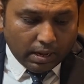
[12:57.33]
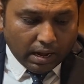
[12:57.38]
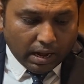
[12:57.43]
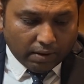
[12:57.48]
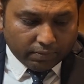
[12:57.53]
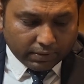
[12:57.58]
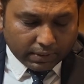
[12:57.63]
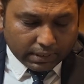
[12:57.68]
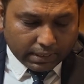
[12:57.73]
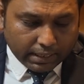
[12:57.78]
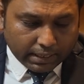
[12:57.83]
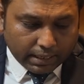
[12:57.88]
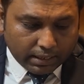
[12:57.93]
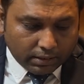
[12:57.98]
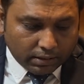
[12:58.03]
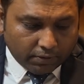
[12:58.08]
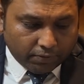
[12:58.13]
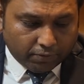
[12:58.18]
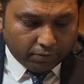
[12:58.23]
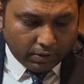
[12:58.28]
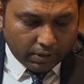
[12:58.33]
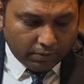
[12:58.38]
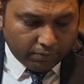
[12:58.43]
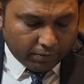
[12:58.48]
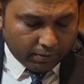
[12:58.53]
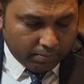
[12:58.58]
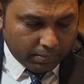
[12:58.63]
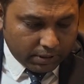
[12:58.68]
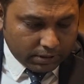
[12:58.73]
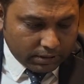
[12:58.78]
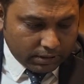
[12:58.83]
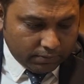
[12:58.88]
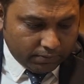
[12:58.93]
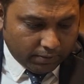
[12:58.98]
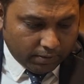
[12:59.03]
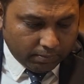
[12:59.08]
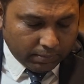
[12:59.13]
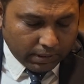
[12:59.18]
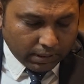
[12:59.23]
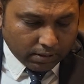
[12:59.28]
after taking the full information
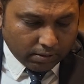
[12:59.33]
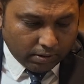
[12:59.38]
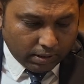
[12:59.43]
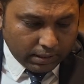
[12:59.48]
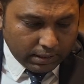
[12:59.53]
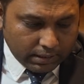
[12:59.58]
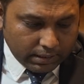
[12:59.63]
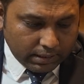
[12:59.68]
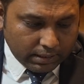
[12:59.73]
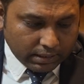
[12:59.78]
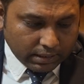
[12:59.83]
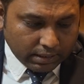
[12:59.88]
from the college in